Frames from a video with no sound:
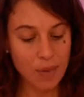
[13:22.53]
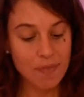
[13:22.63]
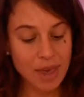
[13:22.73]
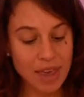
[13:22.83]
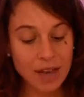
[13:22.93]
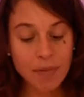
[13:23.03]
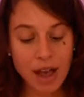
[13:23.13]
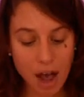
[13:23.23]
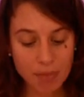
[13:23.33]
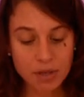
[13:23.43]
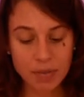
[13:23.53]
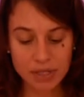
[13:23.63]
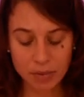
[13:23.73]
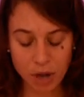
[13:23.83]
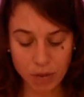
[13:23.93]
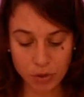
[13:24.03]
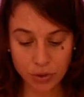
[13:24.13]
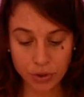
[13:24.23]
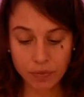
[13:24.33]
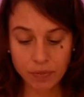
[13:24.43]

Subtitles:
make my optimism come true,